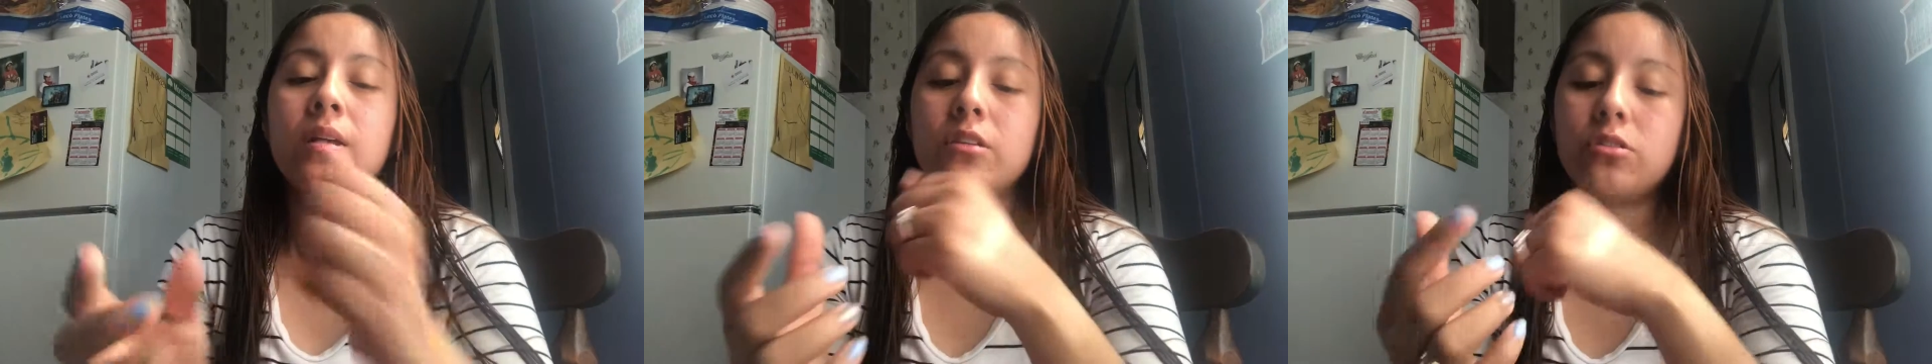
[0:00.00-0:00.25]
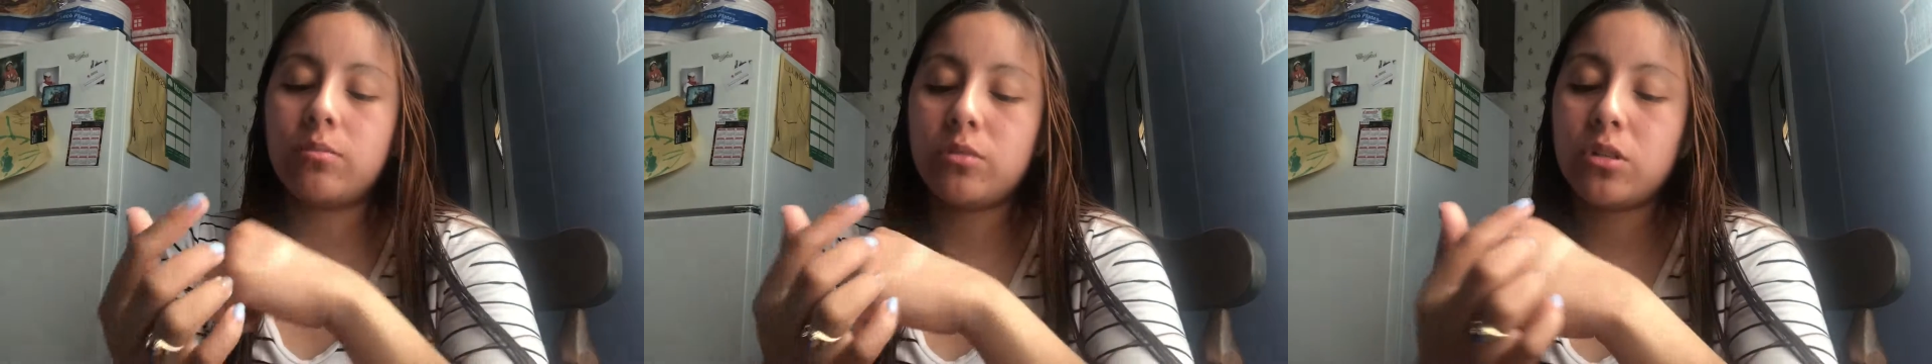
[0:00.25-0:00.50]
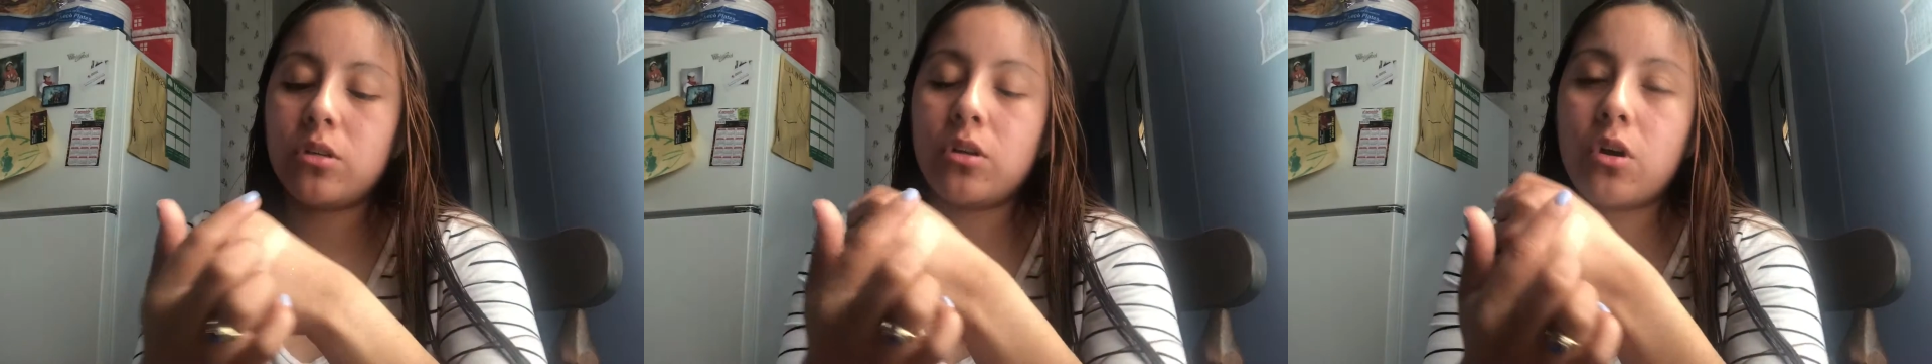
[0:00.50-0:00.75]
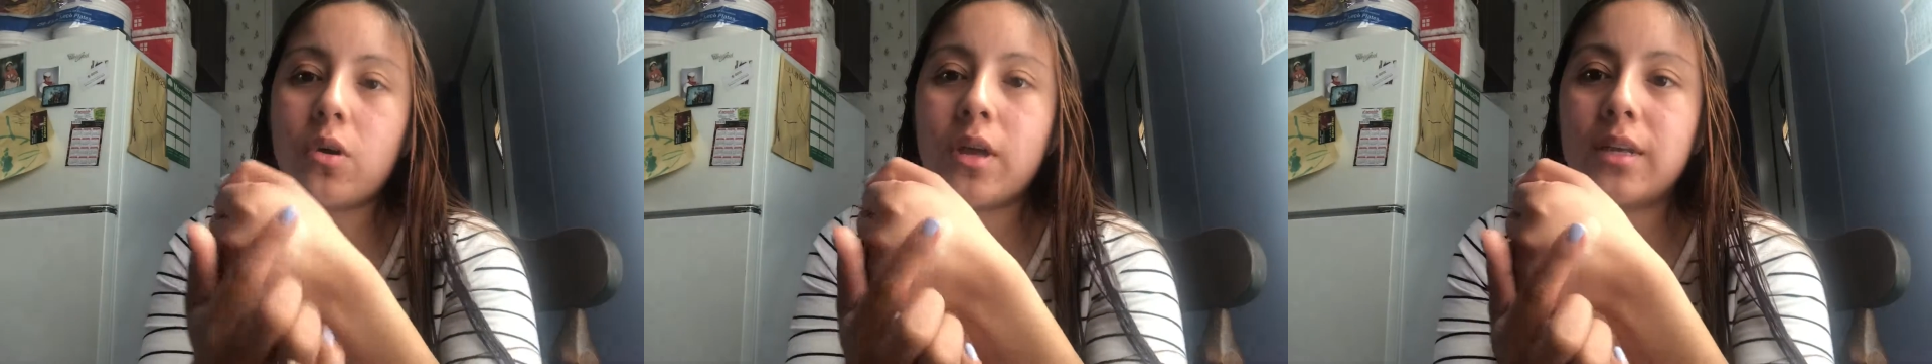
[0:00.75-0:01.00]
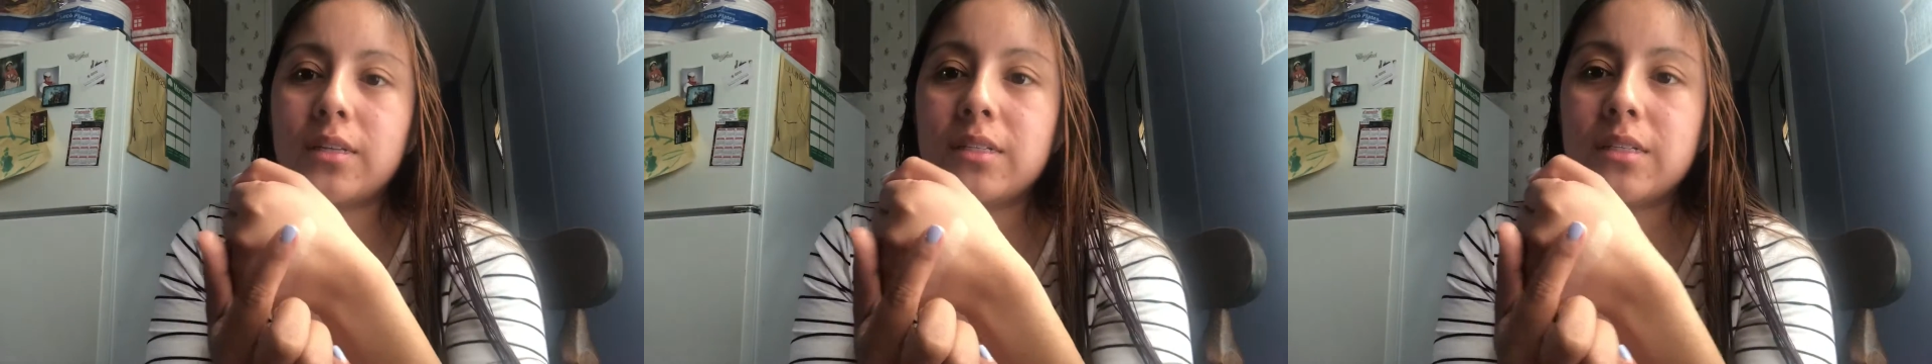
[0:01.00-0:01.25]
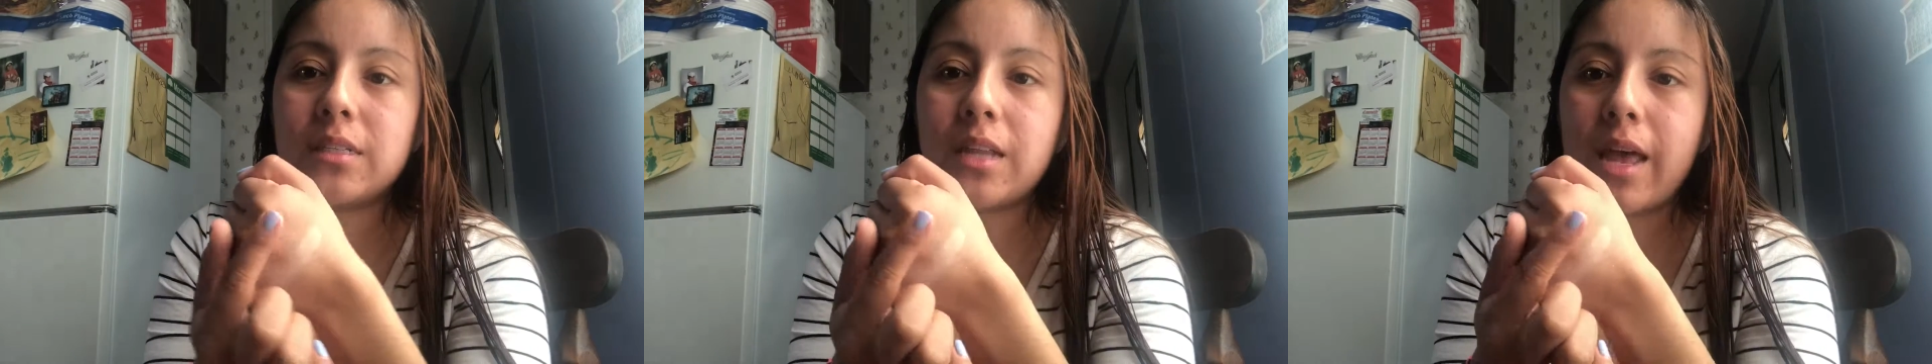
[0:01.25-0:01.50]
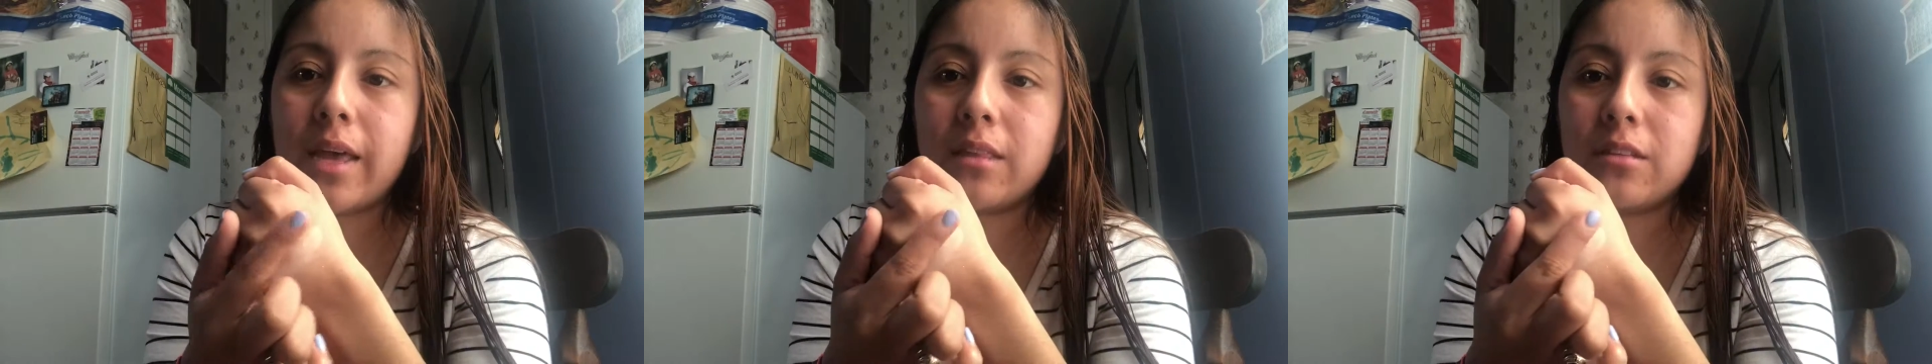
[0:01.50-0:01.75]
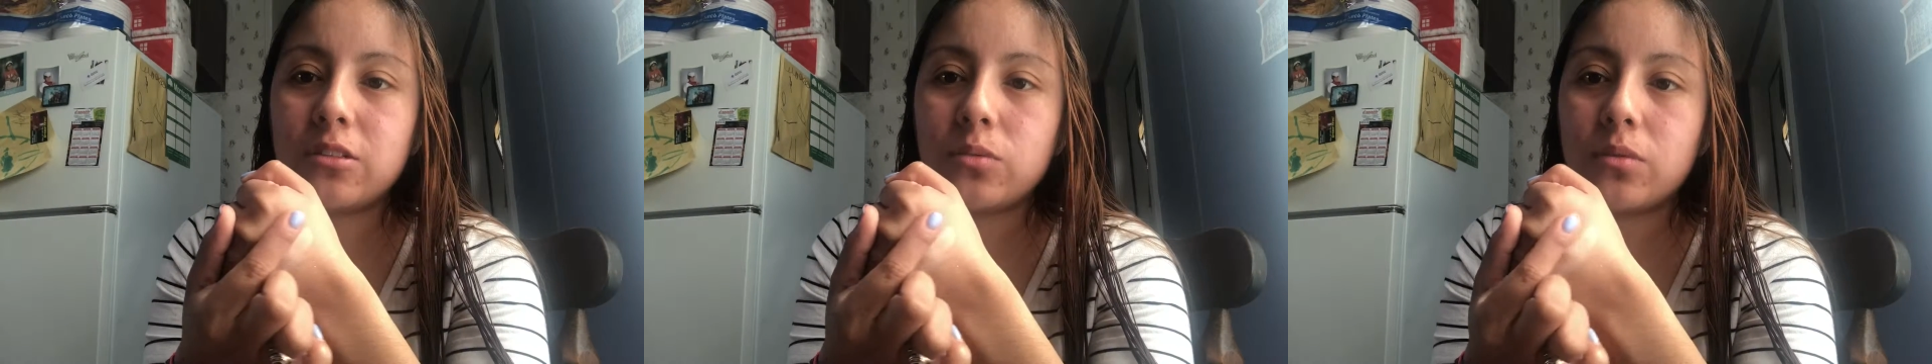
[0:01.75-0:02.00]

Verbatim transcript: So I'm just going to go ahead and slide this